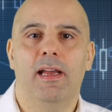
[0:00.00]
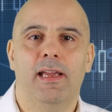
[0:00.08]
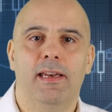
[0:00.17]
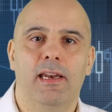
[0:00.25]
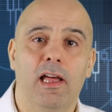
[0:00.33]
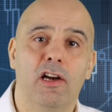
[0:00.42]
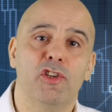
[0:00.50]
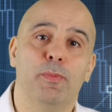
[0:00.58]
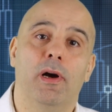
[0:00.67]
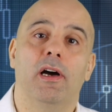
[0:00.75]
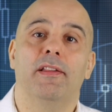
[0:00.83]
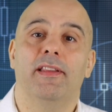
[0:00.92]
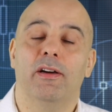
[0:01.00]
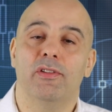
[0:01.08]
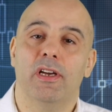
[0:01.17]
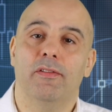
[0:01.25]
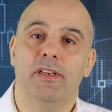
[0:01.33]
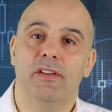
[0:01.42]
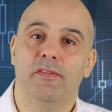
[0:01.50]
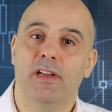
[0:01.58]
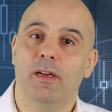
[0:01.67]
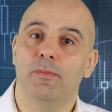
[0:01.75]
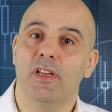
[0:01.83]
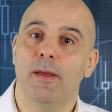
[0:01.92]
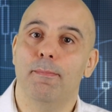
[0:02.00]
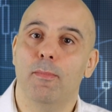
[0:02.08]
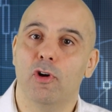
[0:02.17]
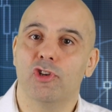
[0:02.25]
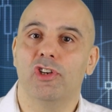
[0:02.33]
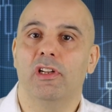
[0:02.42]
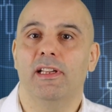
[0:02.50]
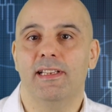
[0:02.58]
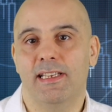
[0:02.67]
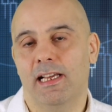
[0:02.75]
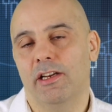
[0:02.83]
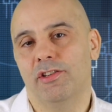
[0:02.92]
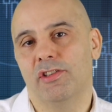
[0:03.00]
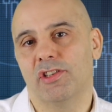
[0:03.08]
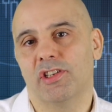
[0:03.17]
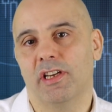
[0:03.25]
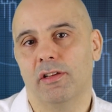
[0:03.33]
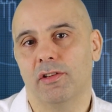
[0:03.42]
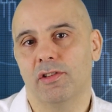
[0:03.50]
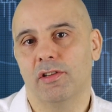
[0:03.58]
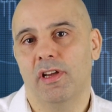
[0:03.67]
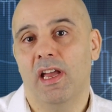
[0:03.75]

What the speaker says: in large part down to having developed emotional intelligence skills,